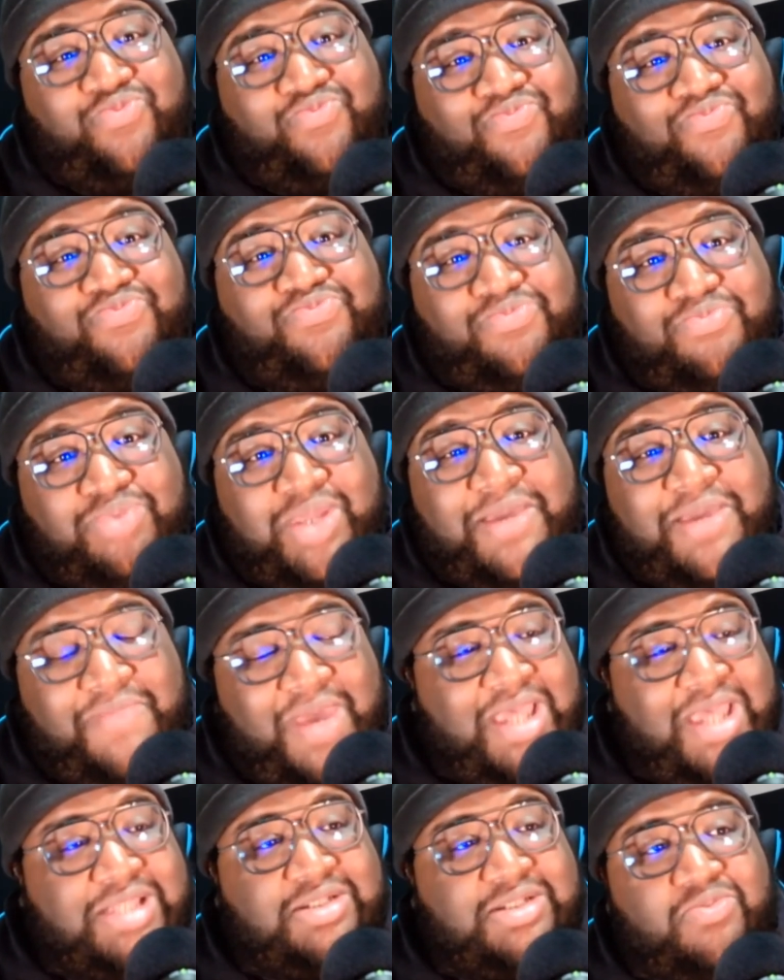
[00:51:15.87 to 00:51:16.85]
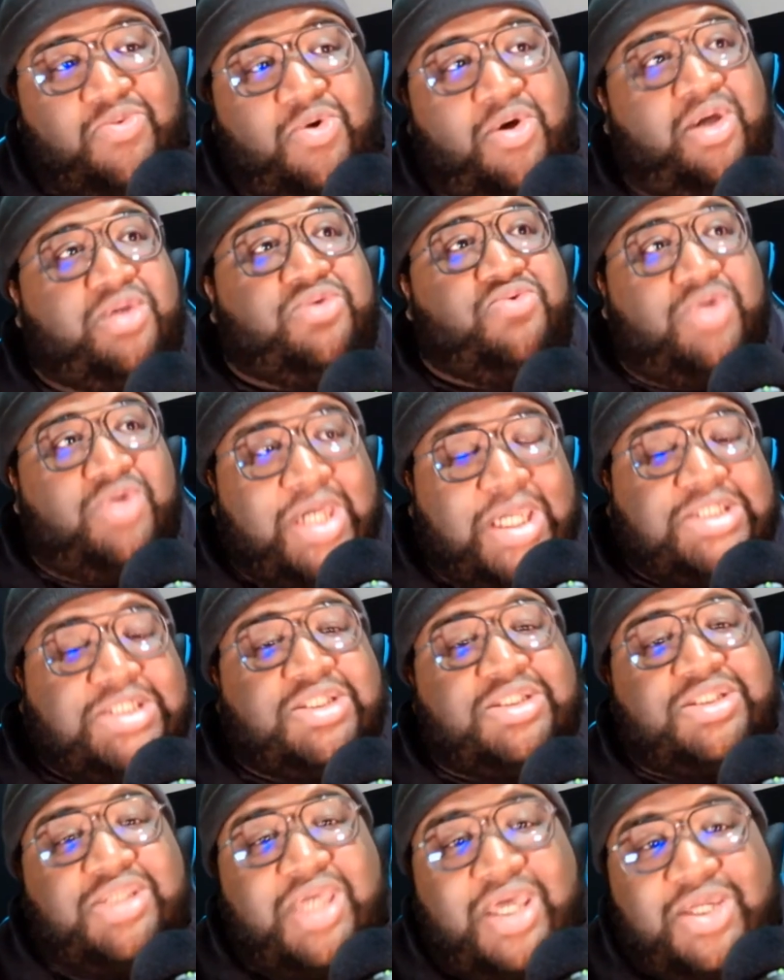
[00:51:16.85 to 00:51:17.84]
play basketball and you look at your
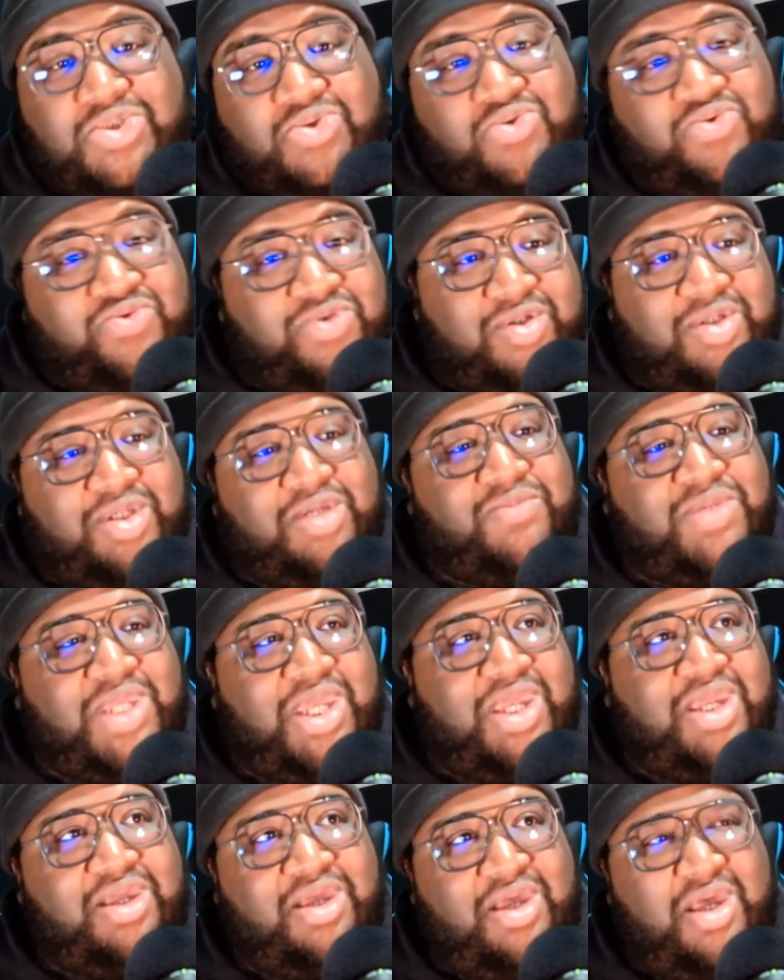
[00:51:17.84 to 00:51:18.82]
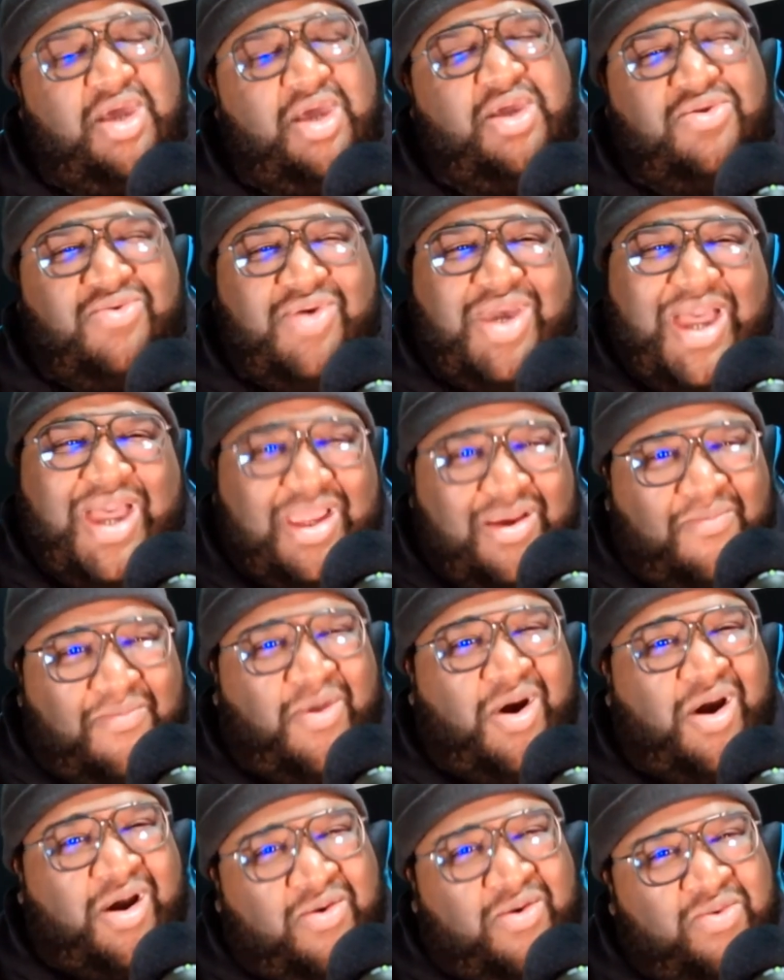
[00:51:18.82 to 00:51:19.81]
schedule, you're in the NBA, you kind of mark,
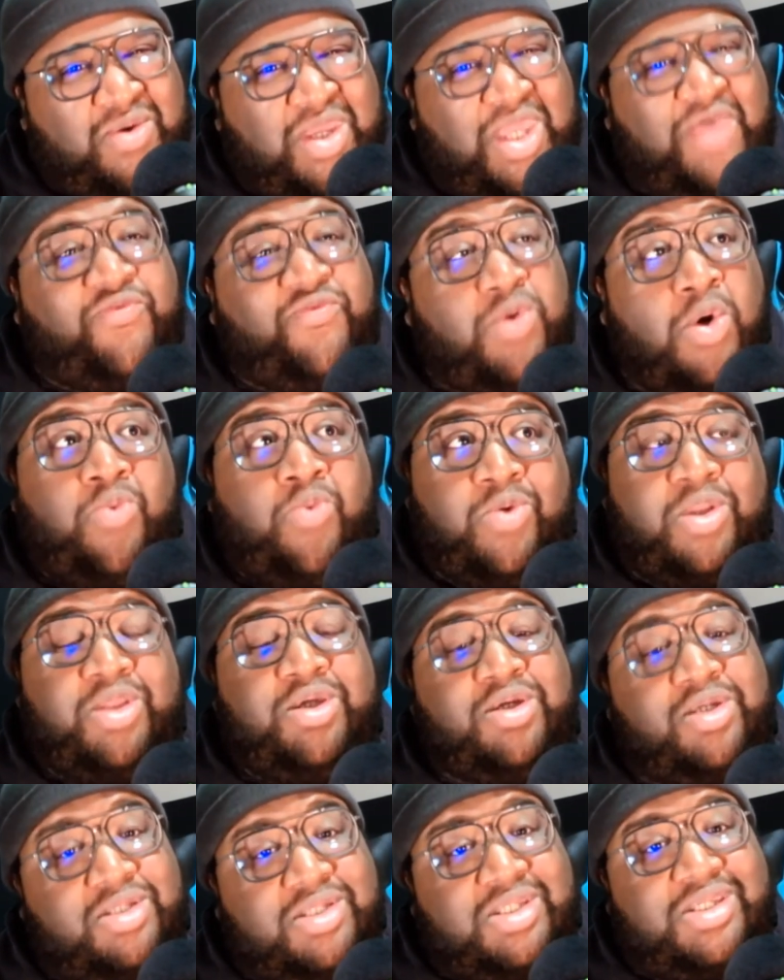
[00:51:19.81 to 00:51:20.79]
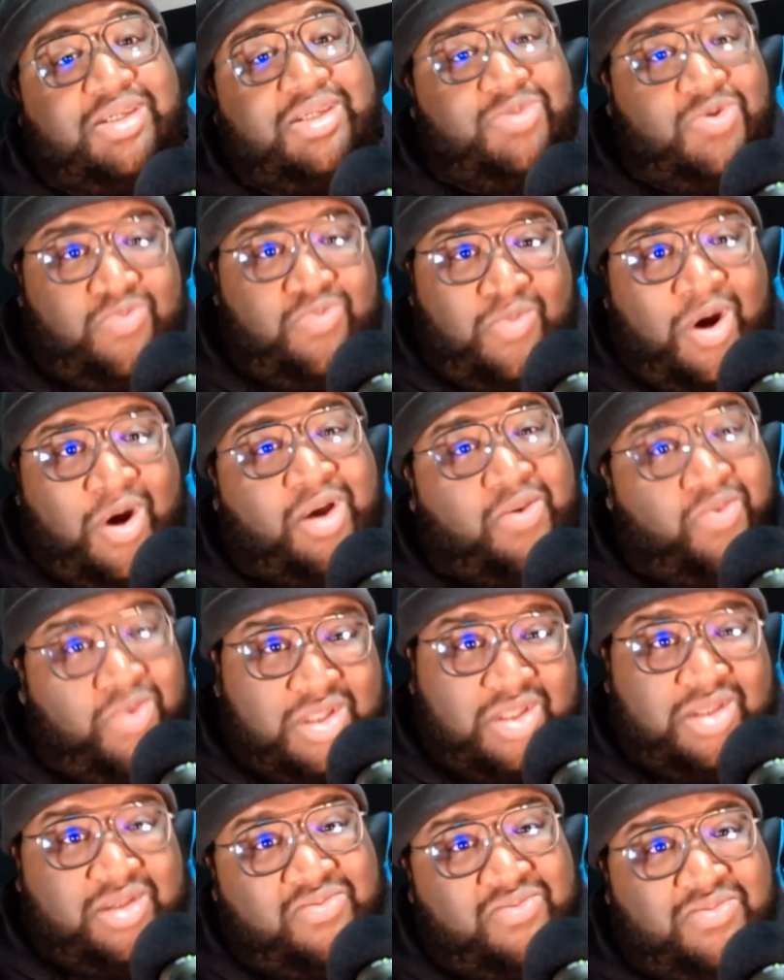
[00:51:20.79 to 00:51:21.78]
if you're a really good team, you mark what
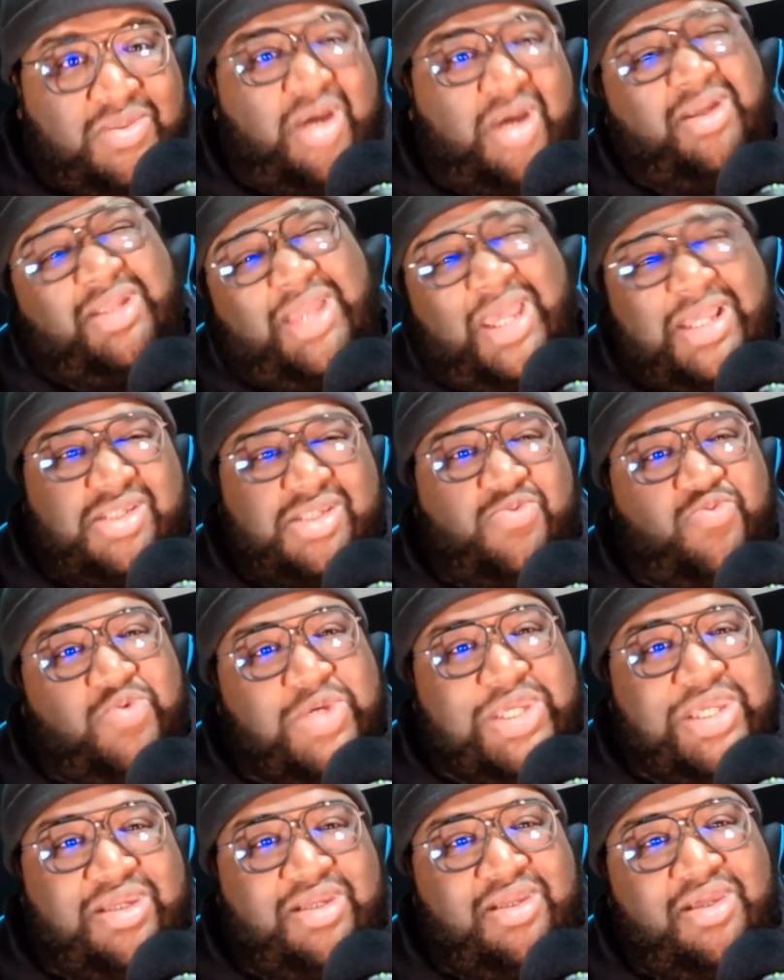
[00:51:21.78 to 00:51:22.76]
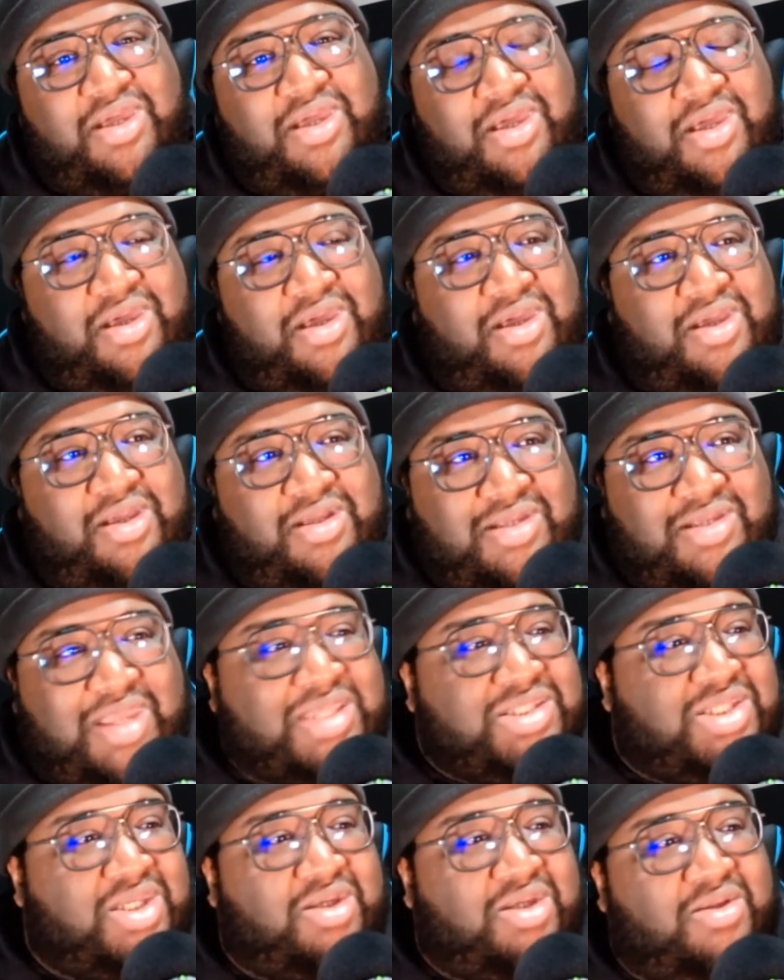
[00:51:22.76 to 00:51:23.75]
that's a win. That's
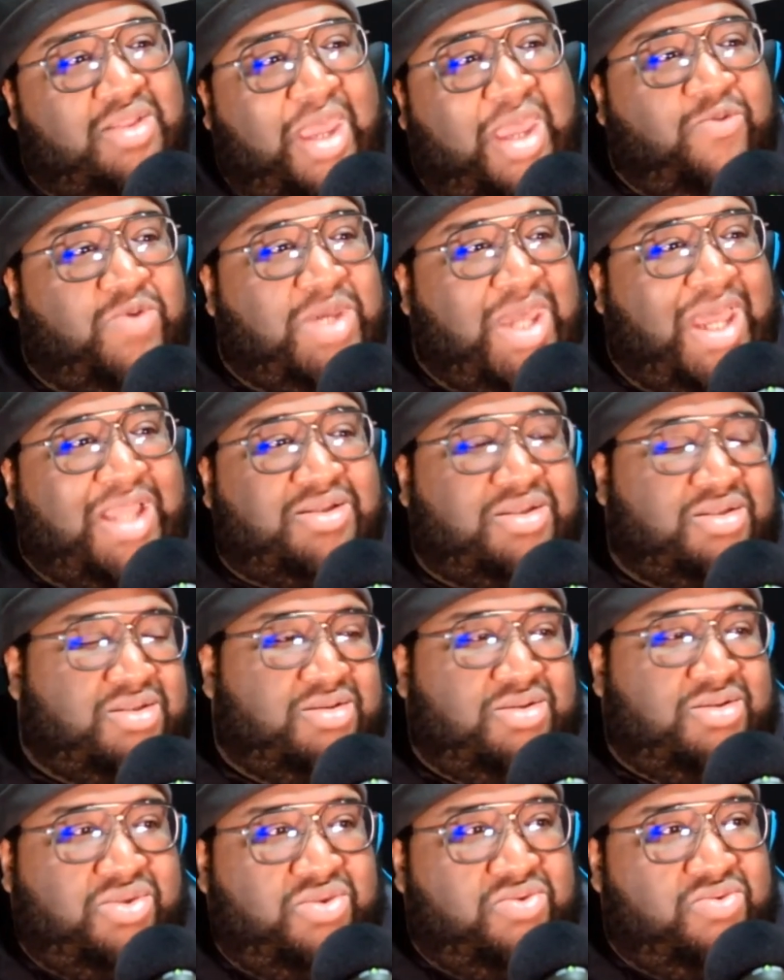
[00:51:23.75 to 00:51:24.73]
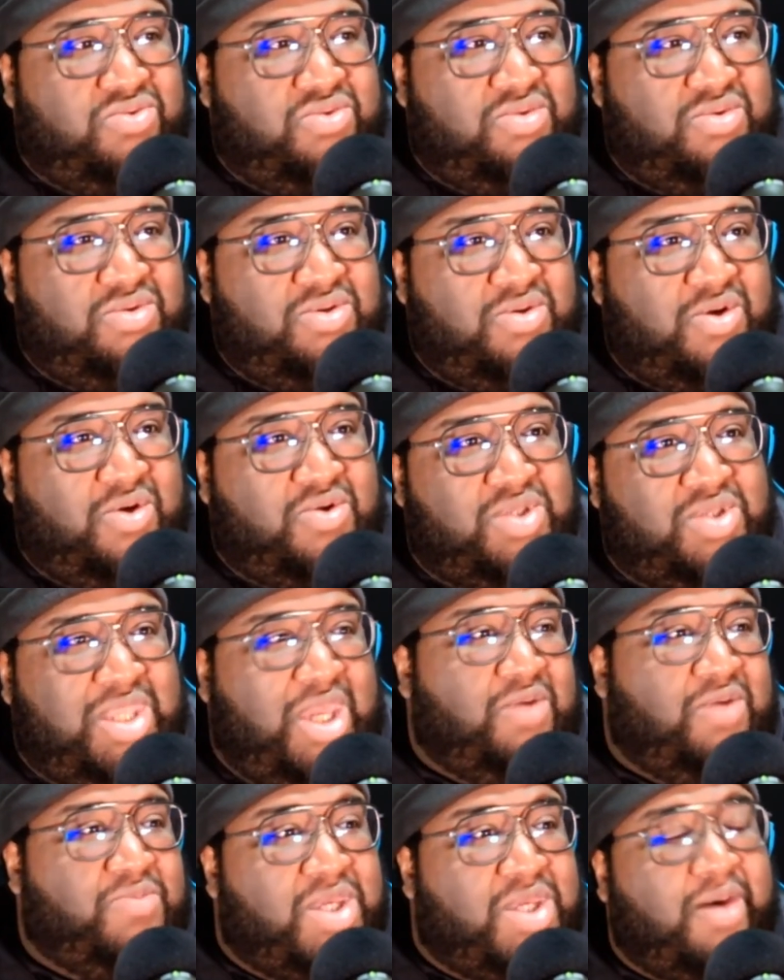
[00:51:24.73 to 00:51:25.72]
like we got, they're gonna be
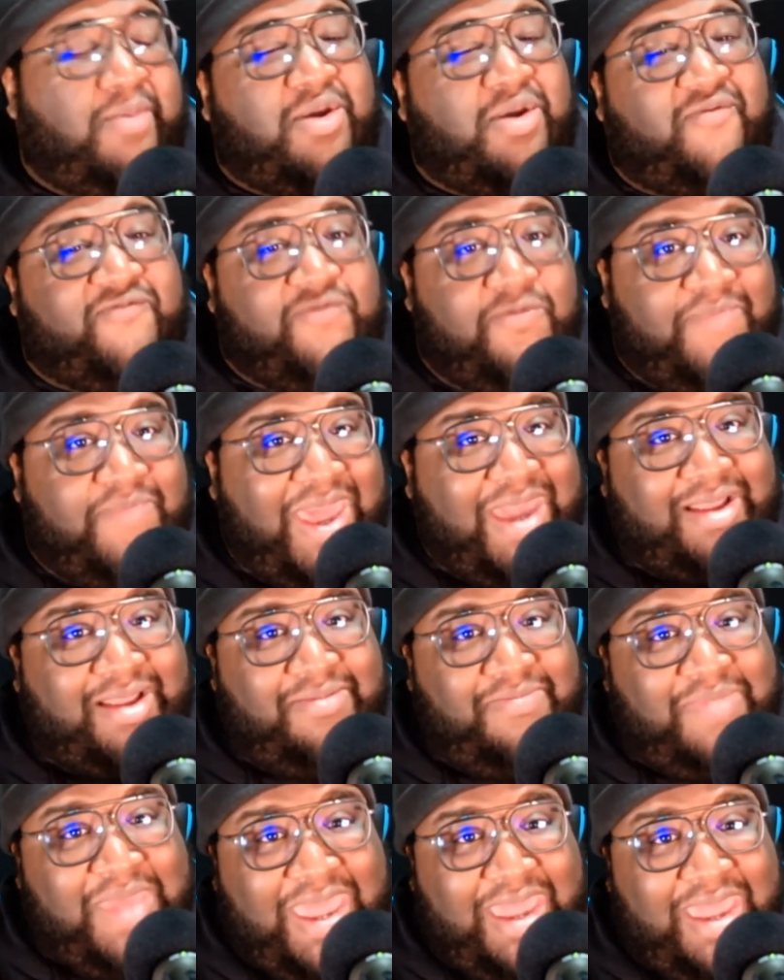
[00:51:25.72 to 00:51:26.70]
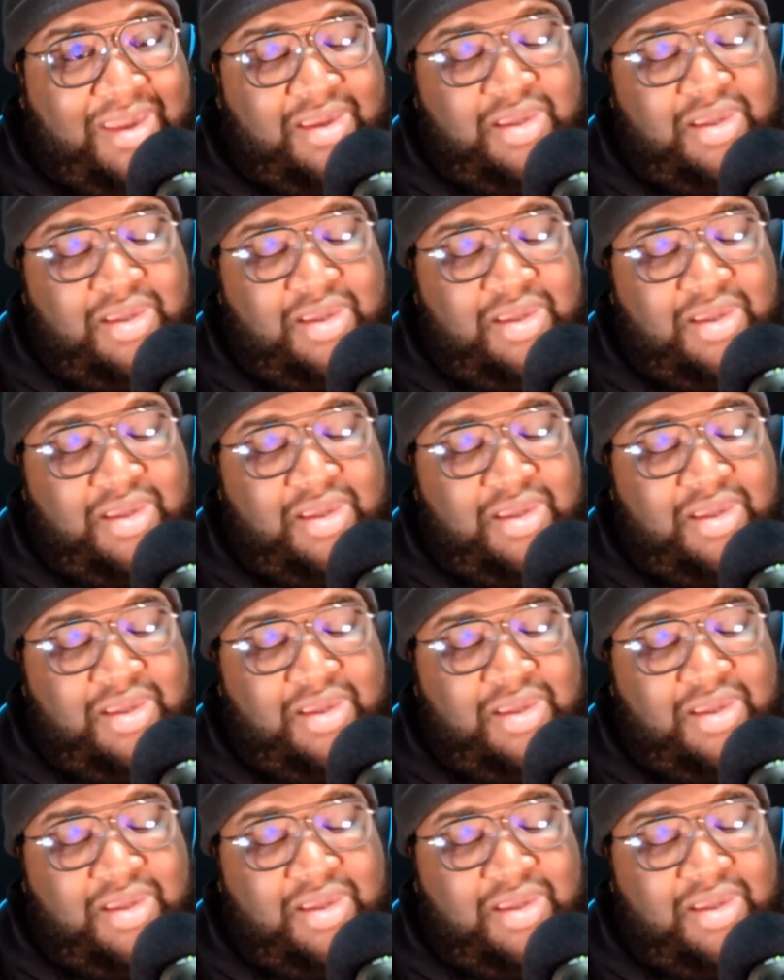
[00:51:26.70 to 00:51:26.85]
coming off a back-to-back.